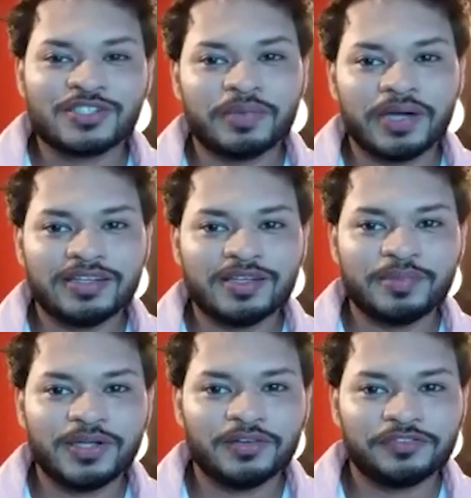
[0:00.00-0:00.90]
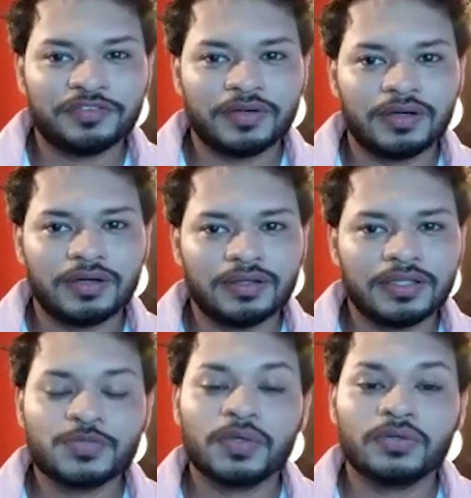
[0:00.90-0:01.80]
reminded me of uh,
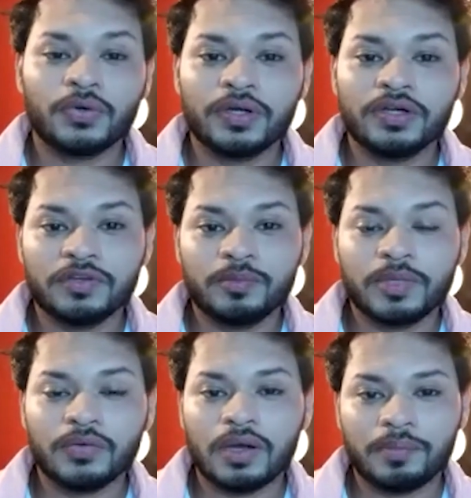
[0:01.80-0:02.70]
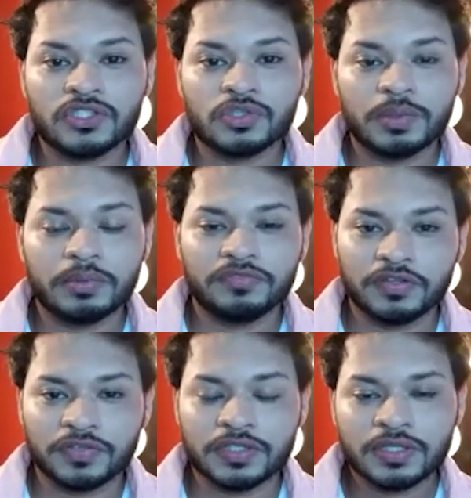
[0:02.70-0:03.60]
this one Korean filmmaker who happens to be my
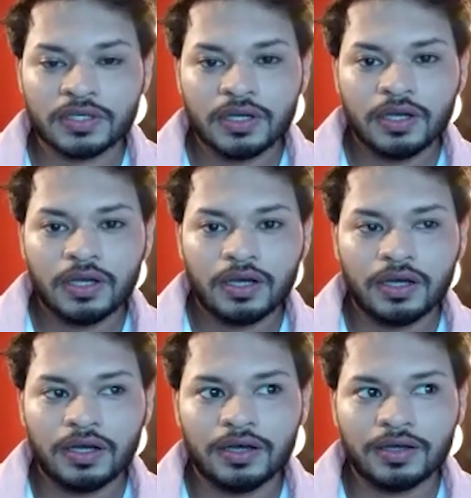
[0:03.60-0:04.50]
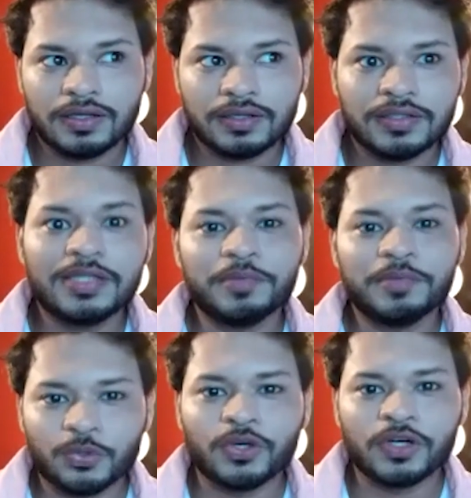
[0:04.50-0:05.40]
favorite. Uh, Kim
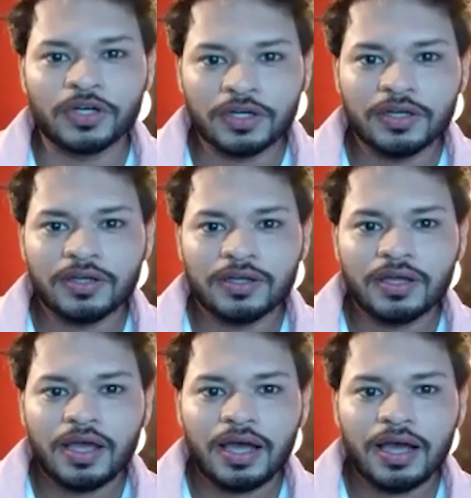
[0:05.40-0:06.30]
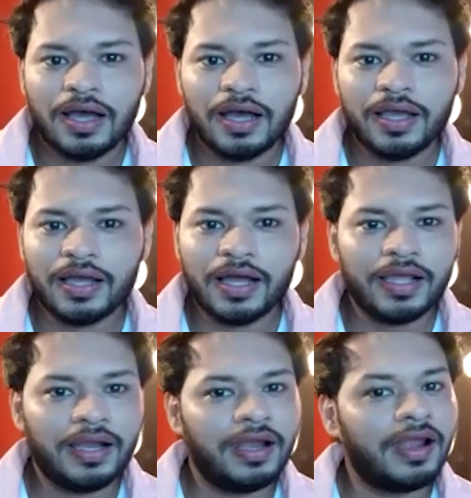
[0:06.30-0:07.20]
Ki-duk. I, I
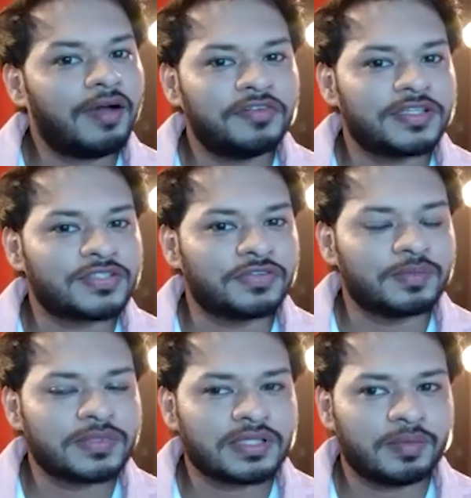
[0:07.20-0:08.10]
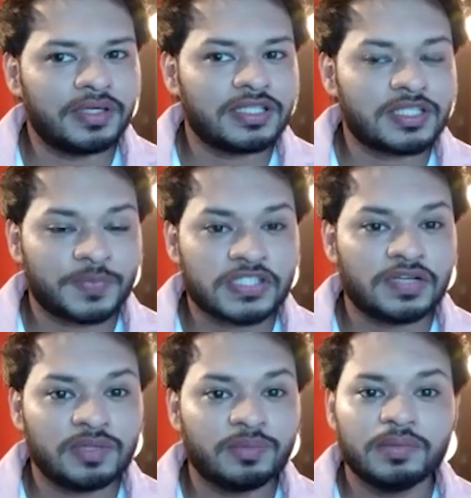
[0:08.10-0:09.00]
love his films. I mean,
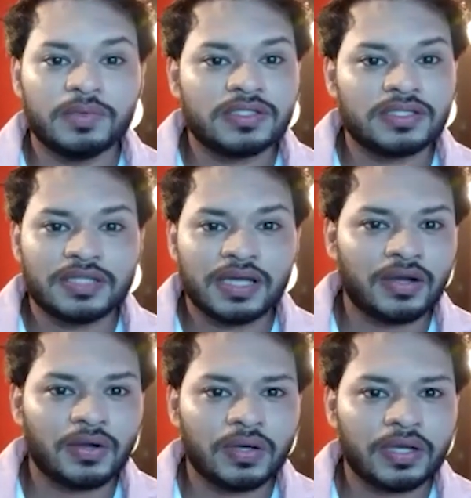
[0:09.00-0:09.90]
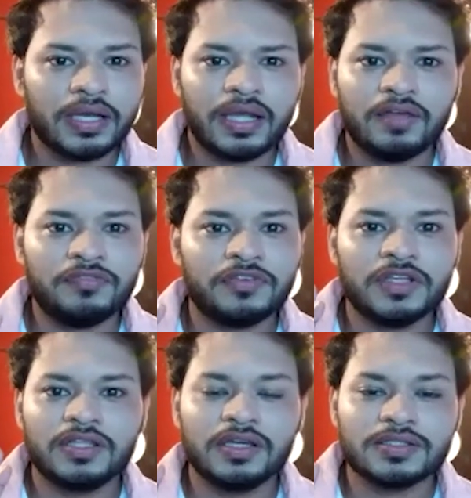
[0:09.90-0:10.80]
especially with the minimalistic dialogue, and
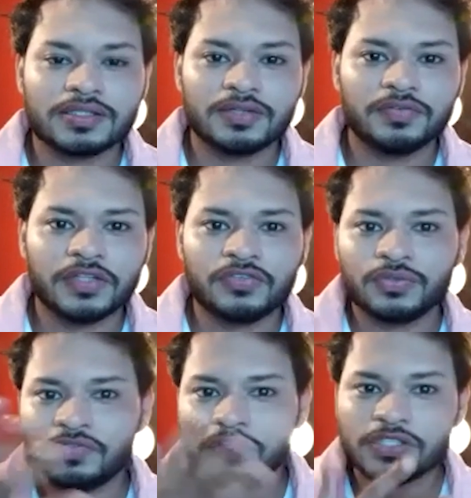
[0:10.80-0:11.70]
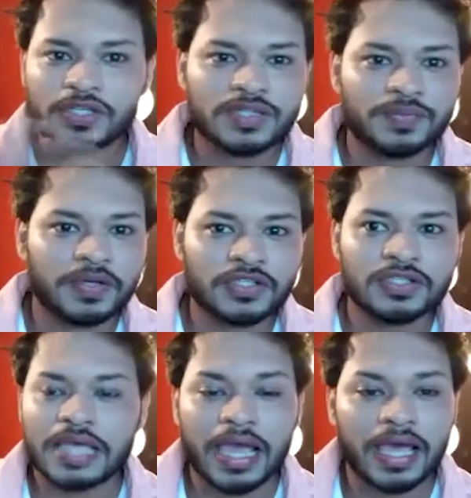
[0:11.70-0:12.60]
everything is conveyed through the facial
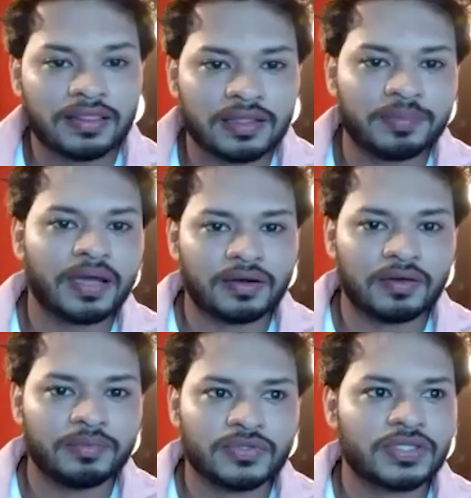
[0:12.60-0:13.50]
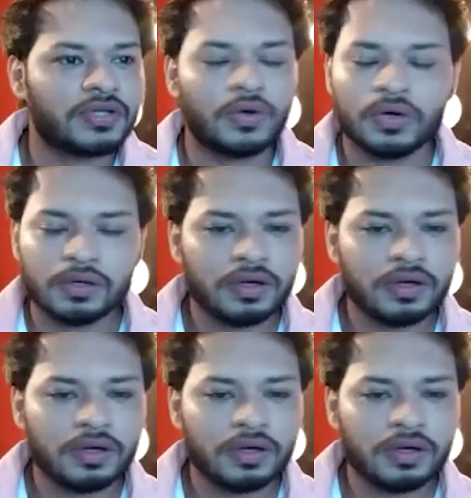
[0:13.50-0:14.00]
expressions and the background music, or